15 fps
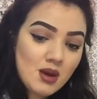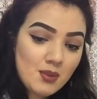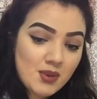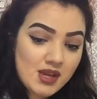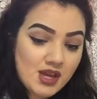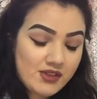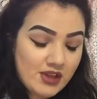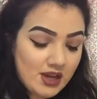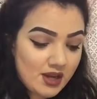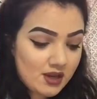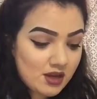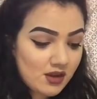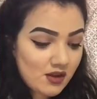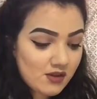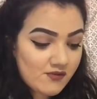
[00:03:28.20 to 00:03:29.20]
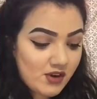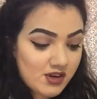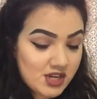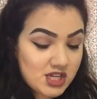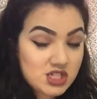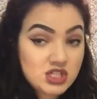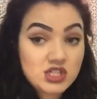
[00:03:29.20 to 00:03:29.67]
But yeah, that
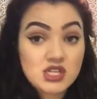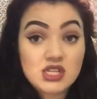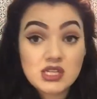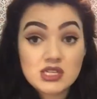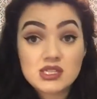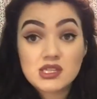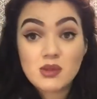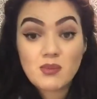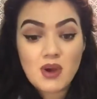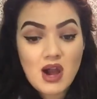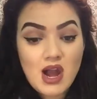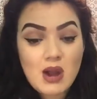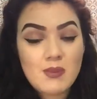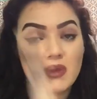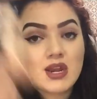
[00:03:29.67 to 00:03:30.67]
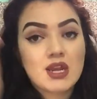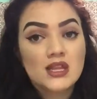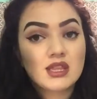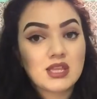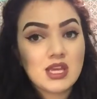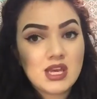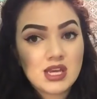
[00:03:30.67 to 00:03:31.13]
foundation is the bomb, and I
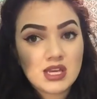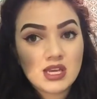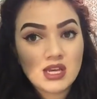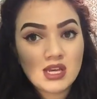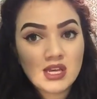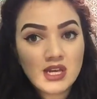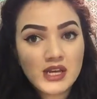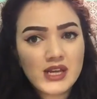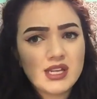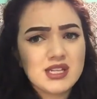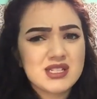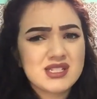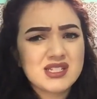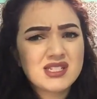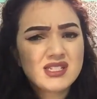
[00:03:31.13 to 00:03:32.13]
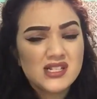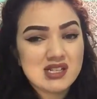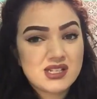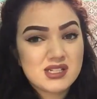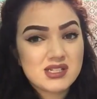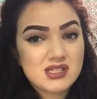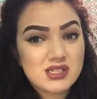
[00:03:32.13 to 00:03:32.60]
think is
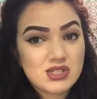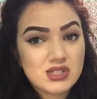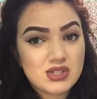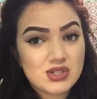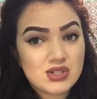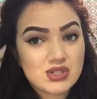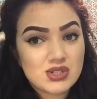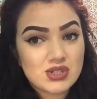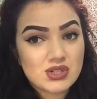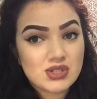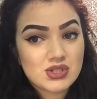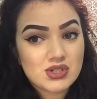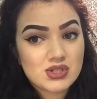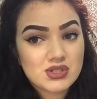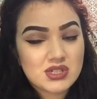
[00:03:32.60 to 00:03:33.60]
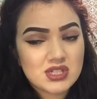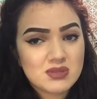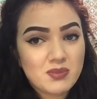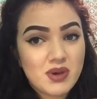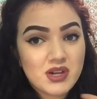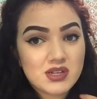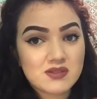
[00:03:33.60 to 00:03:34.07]
$6
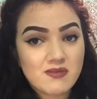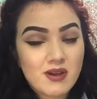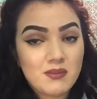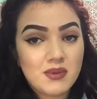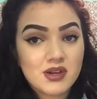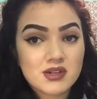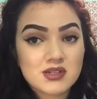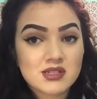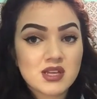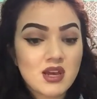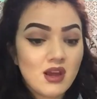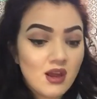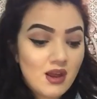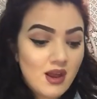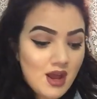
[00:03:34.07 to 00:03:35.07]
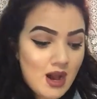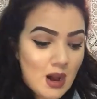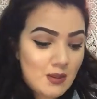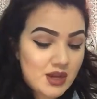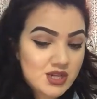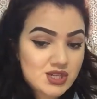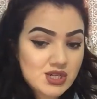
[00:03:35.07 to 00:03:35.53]
$5. I'm
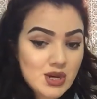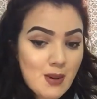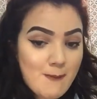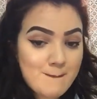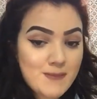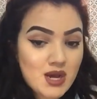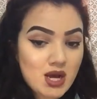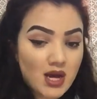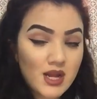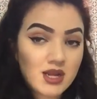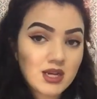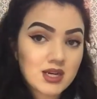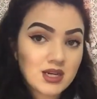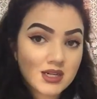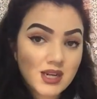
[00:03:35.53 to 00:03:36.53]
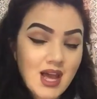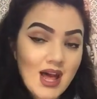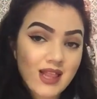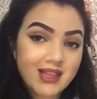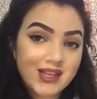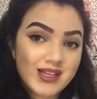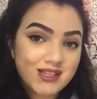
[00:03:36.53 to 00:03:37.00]
not sure, but
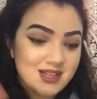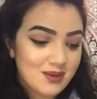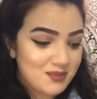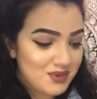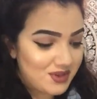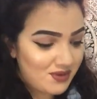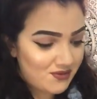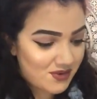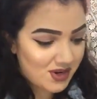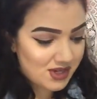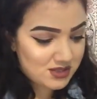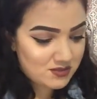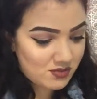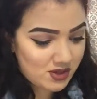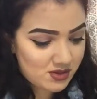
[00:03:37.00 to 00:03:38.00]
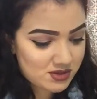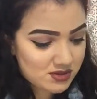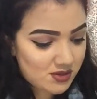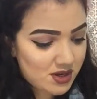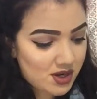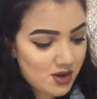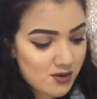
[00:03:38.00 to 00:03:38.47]
I'll link it down below if you guys want
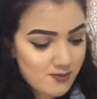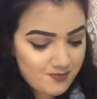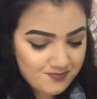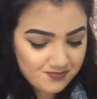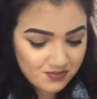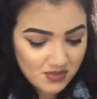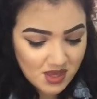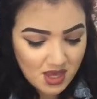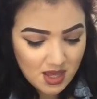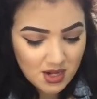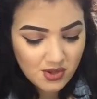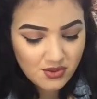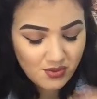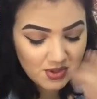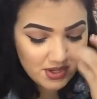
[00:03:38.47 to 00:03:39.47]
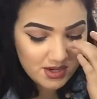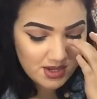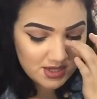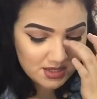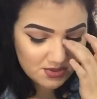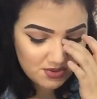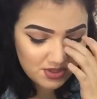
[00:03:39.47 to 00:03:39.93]
to know. Another one
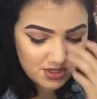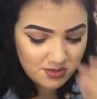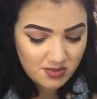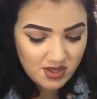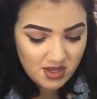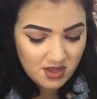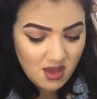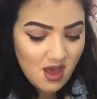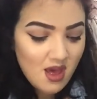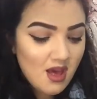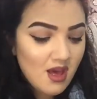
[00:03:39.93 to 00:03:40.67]
is going to be